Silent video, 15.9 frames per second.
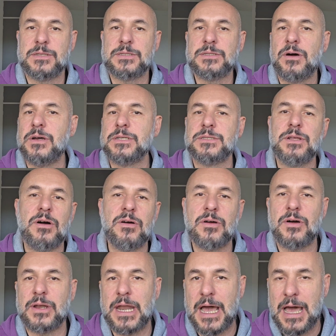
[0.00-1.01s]
So it's not
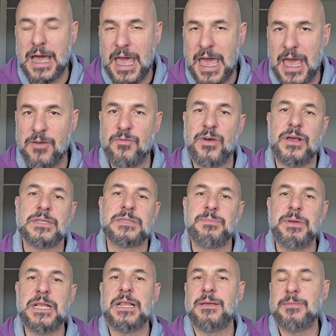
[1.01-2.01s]
gonna have
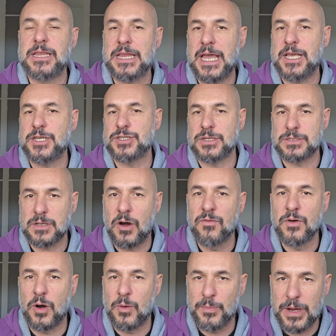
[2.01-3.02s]
speed limitations
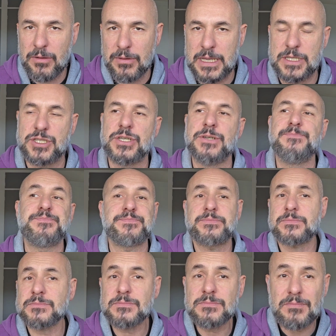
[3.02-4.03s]
of Openreach,
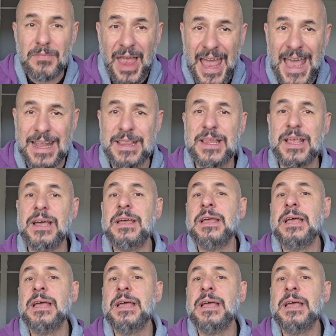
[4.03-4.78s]
and